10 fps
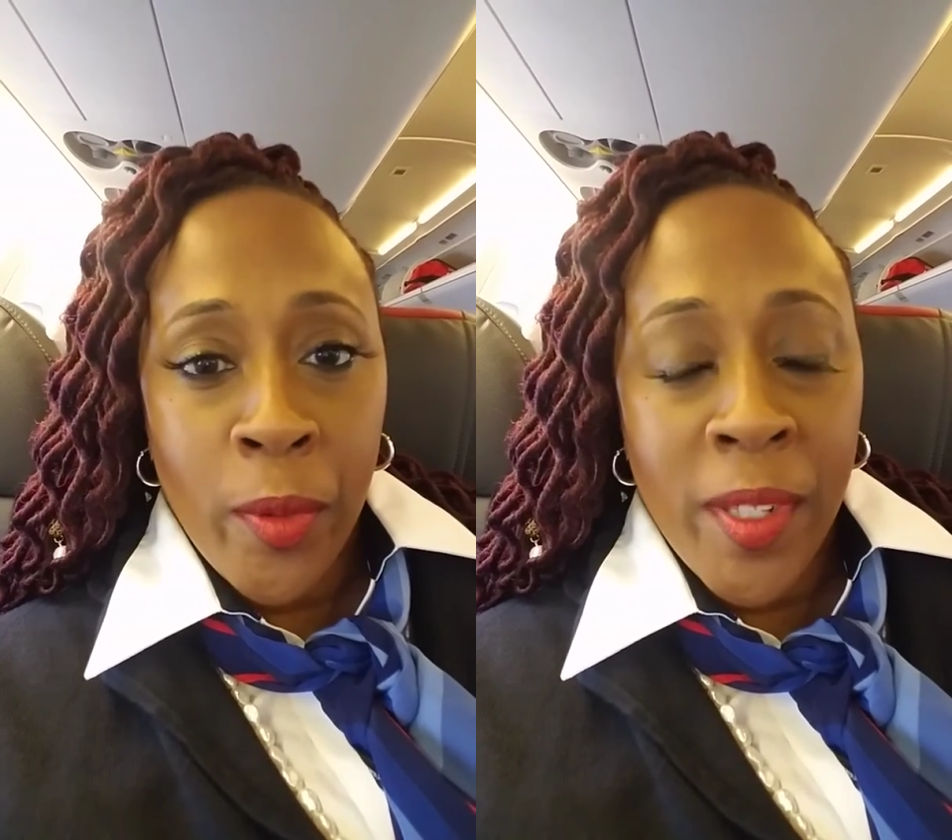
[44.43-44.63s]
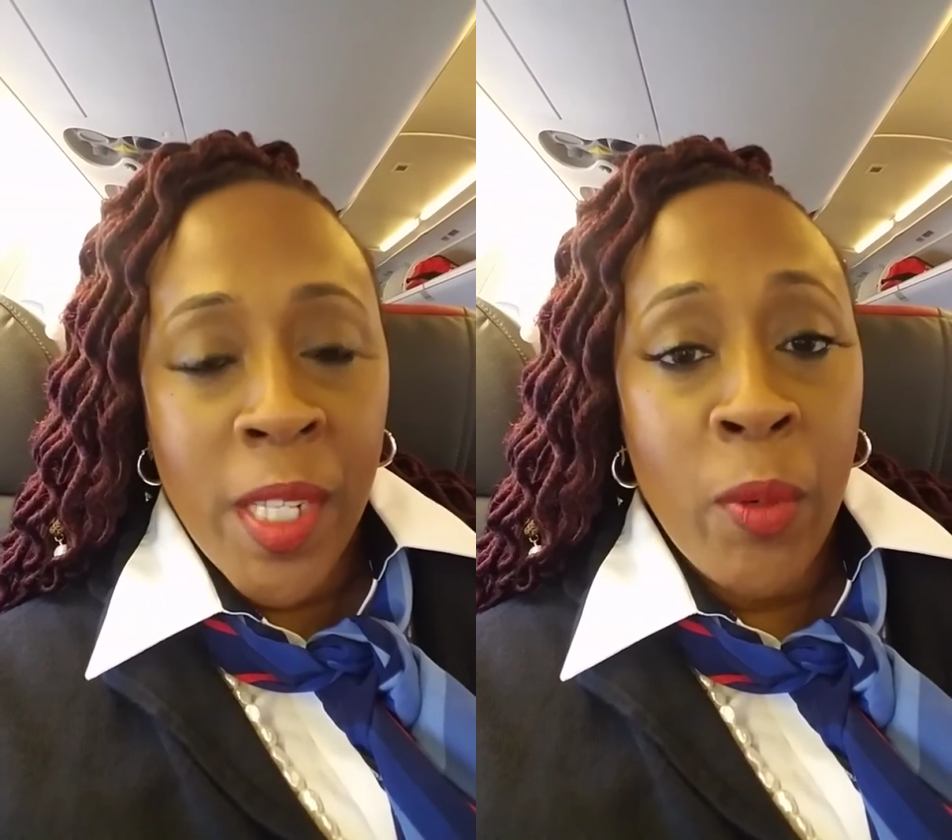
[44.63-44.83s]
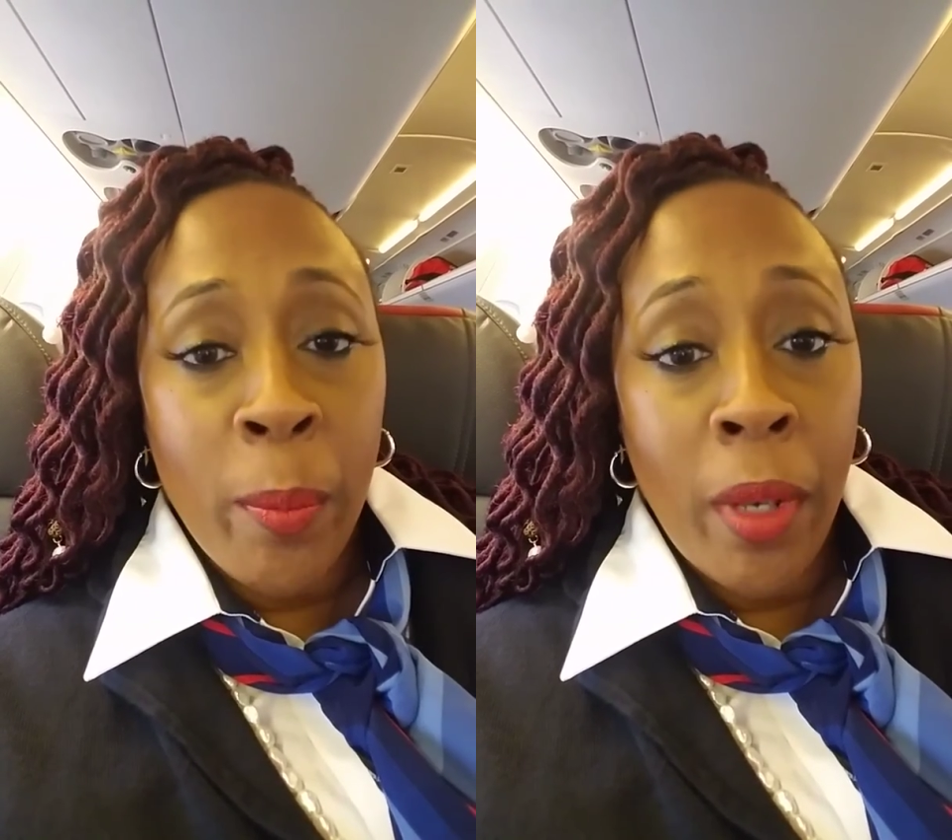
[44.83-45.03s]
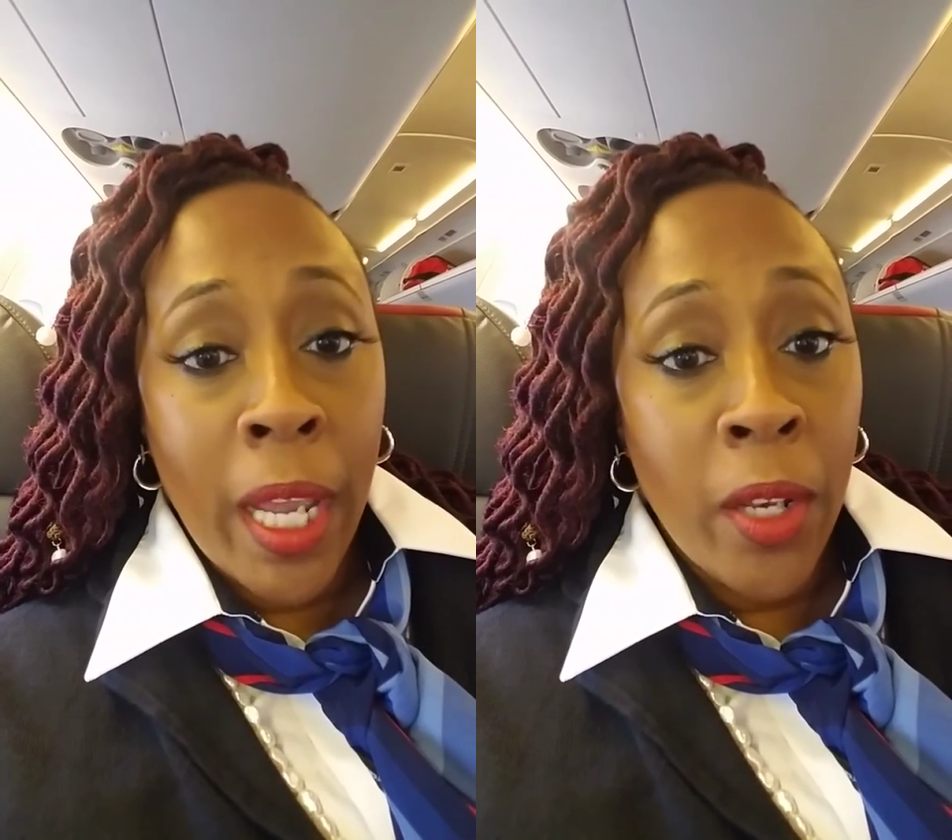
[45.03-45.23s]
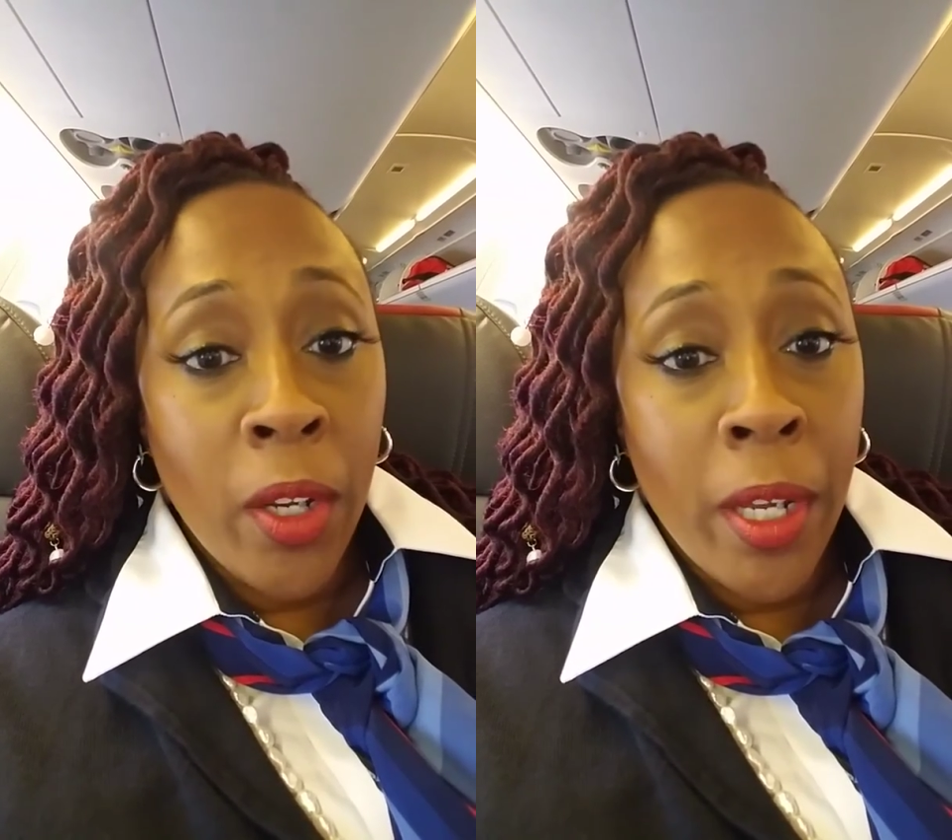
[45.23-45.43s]
see what plane
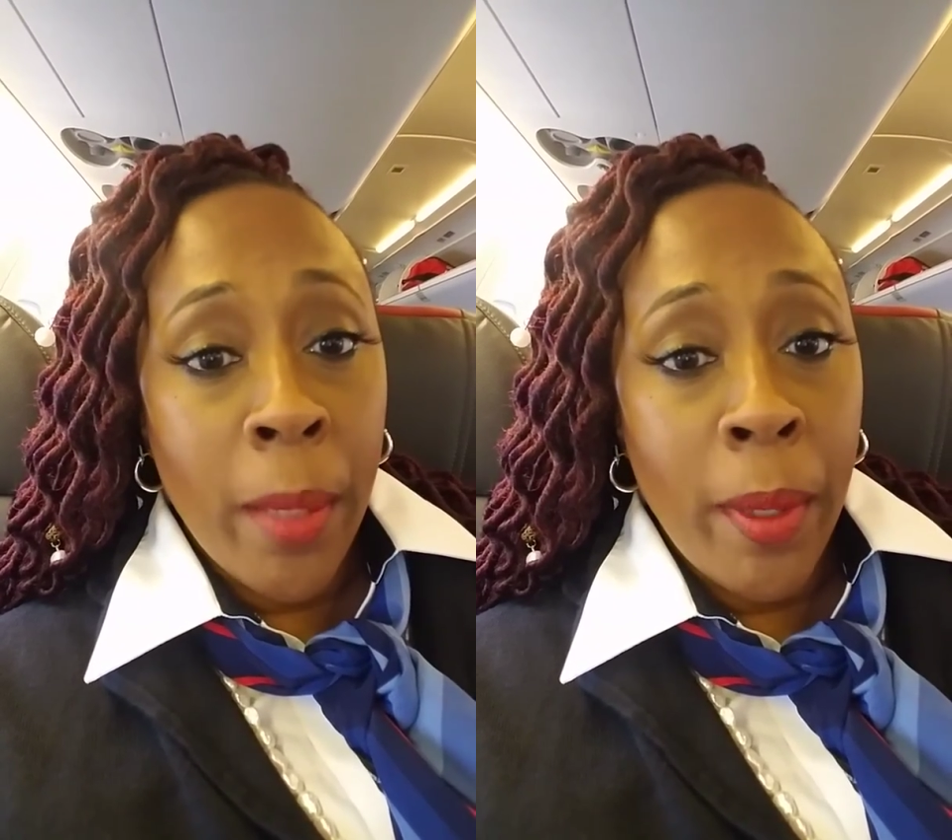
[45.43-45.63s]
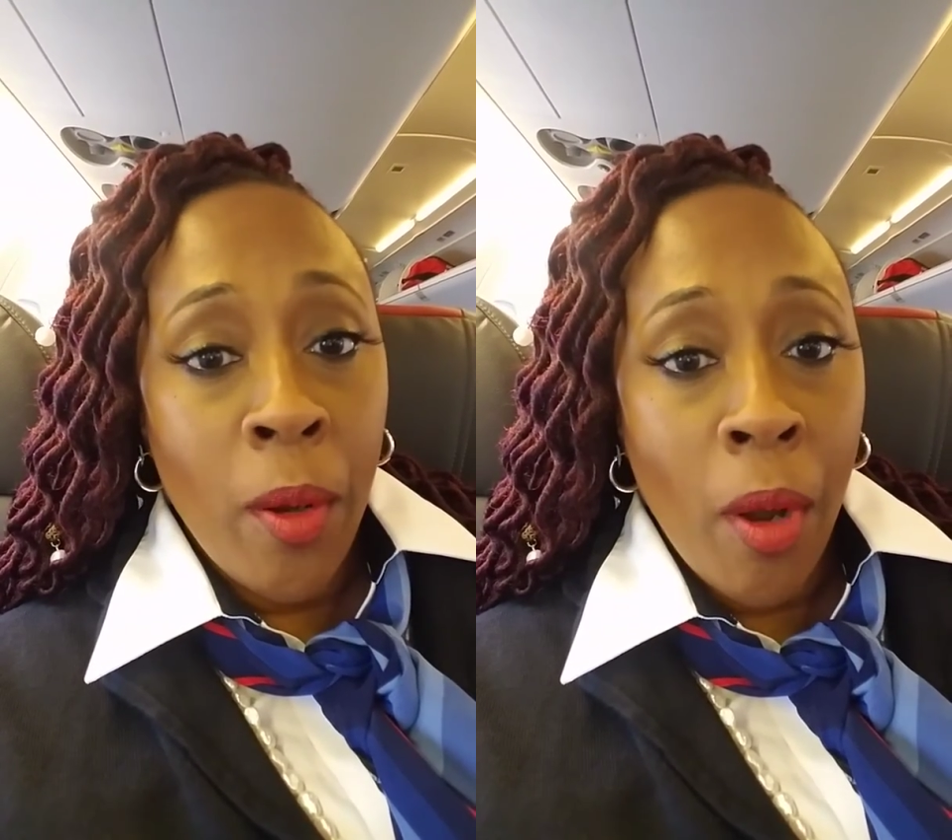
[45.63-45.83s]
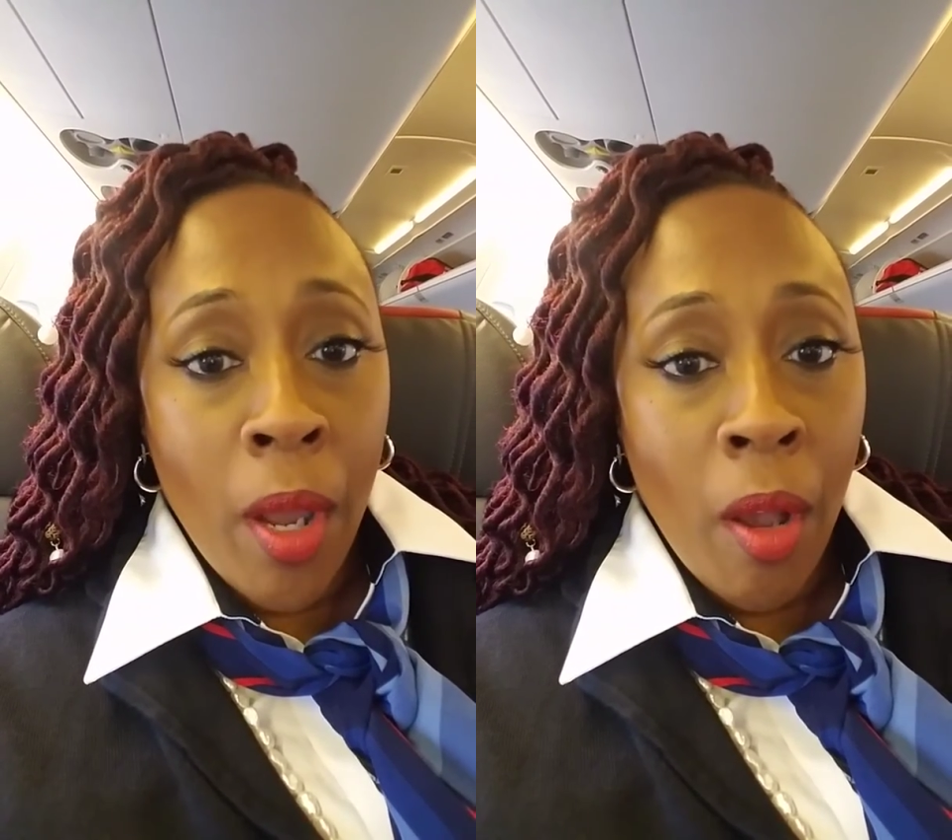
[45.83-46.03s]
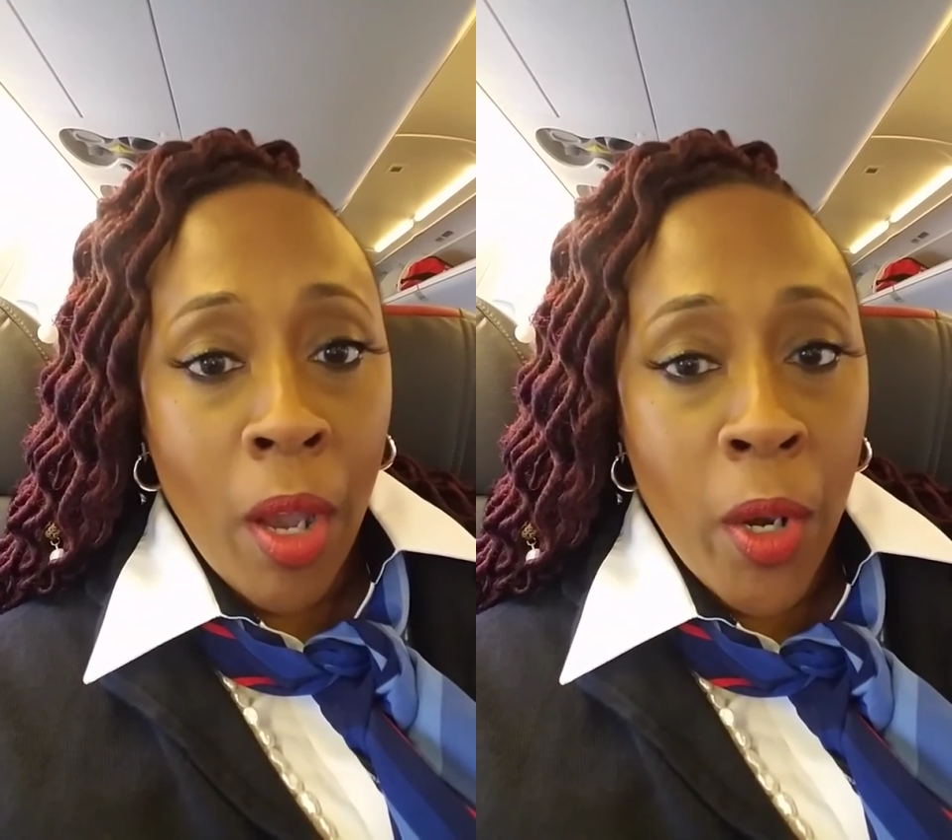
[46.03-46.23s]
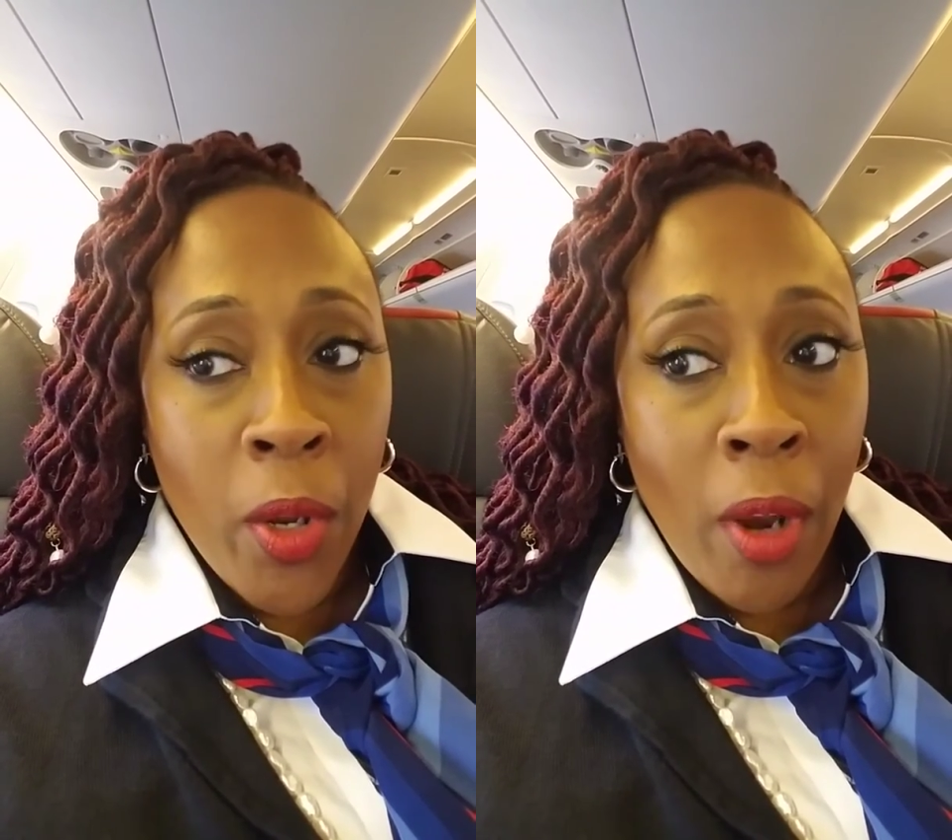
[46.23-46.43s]
you're going to be going
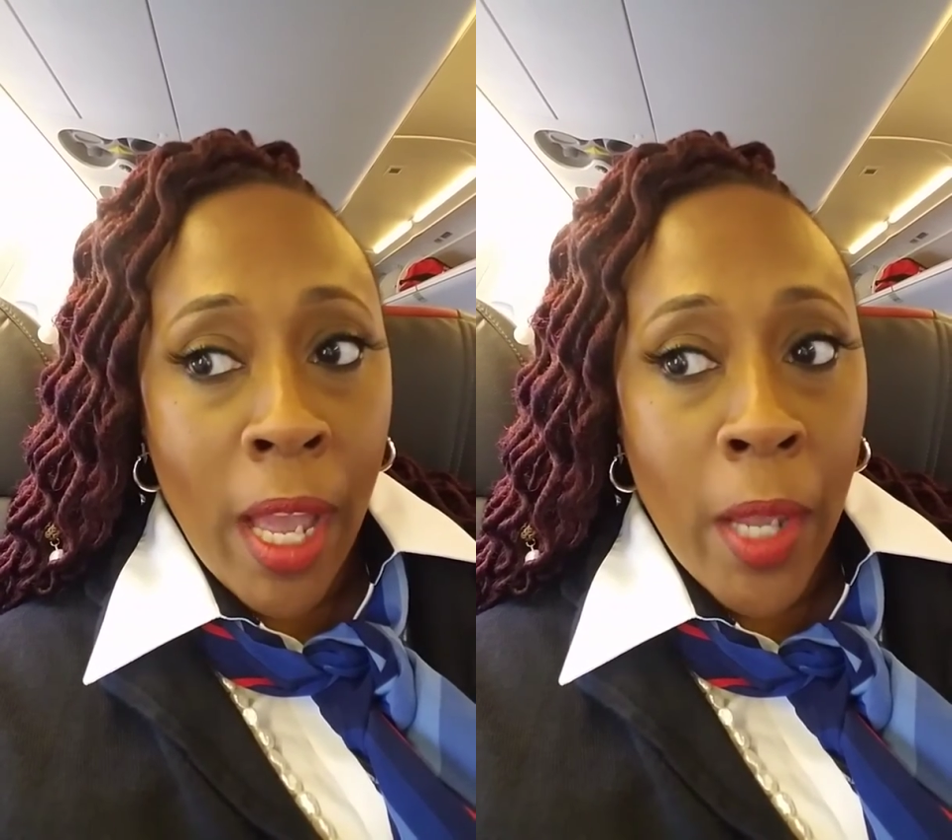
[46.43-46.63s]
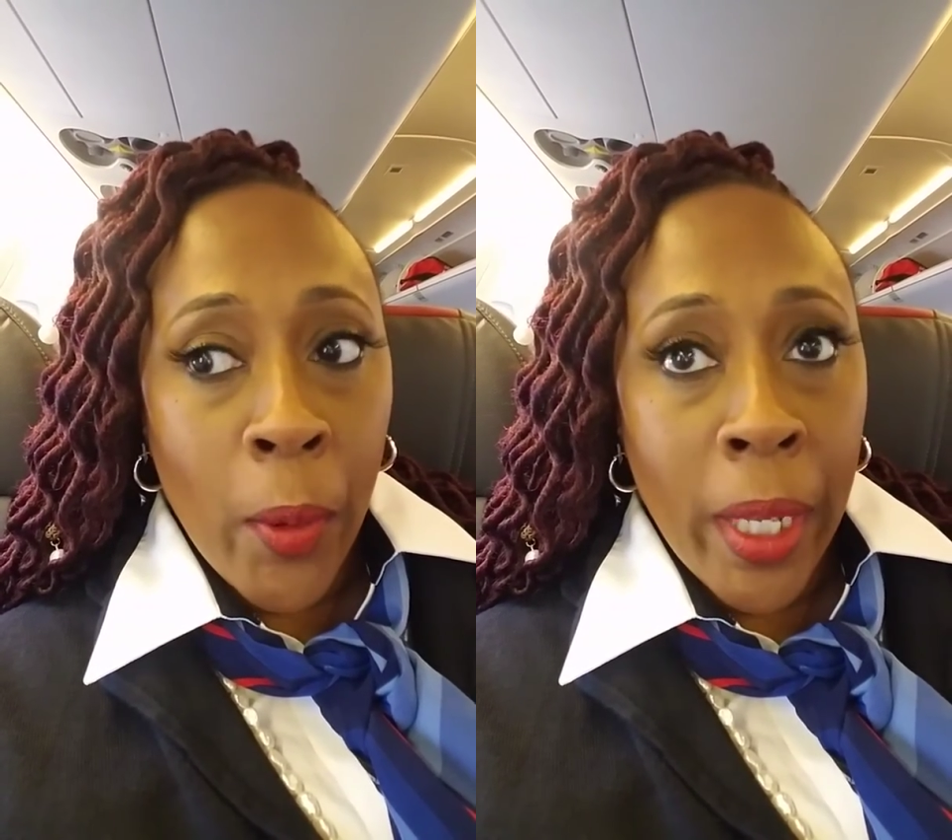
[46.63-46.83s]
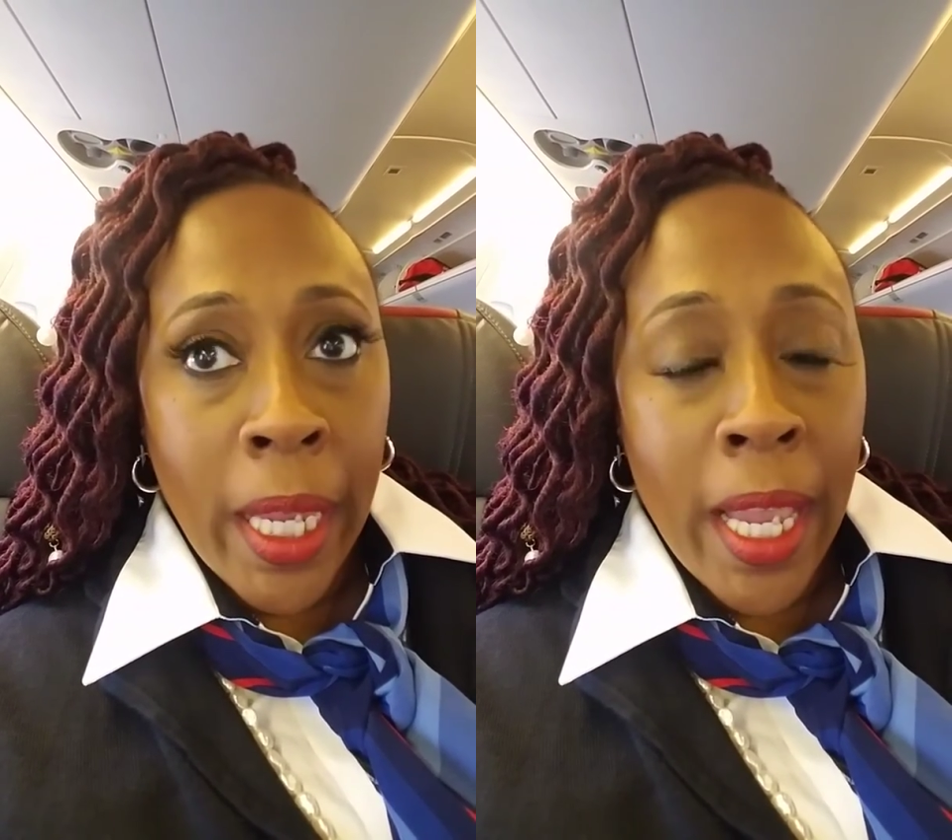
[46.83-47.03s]
on your iOE,